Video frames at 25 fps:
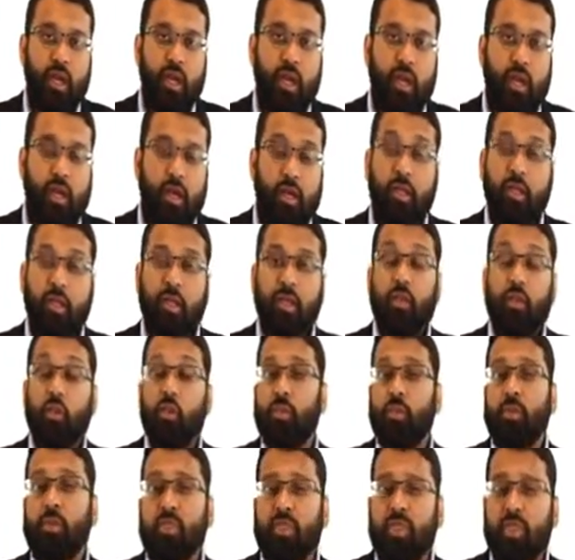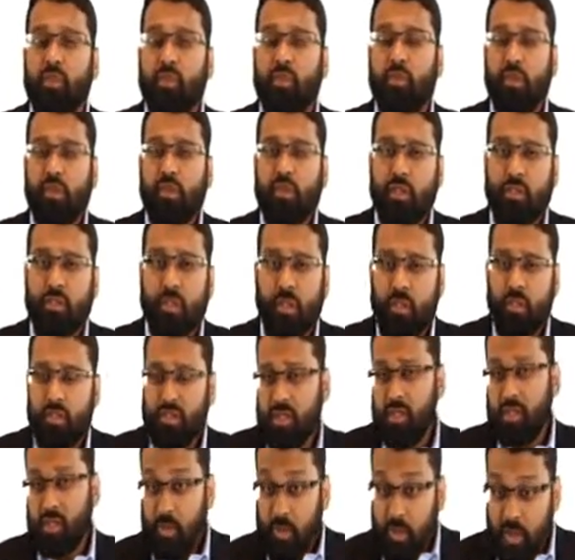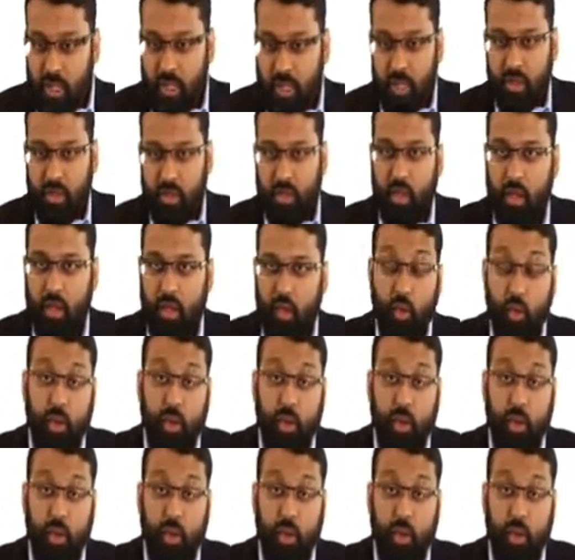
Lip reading: the human sexual experience as being